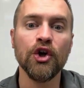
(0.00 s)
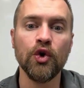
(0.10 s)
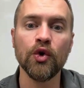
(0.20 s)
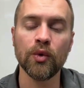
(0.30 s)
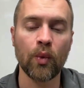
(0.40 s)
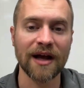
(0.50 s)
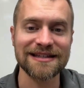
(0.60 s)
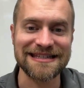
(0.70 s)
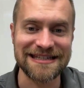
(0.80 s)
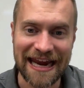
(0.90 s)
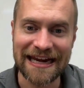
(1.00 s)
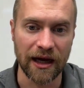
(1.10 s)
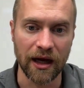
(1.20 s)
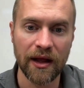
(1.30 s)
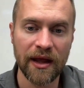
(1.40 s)
Google wants
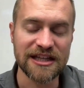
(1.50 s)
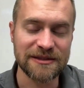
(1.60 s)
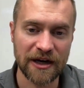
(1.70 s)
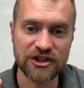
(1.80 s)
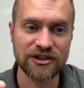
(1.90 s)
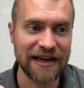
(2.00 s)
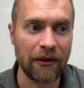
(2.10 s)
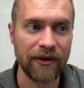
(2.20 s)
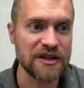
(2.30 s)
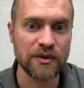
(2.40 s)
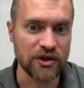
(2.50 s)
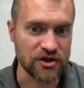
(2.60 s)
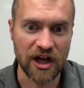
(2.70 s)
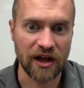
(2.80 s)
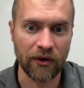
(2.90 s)
data, especially nowadays with your
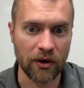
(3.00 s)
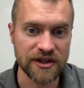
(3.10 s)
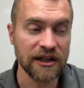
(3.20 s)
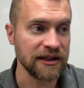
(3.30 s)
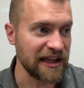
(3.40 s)
cell phones.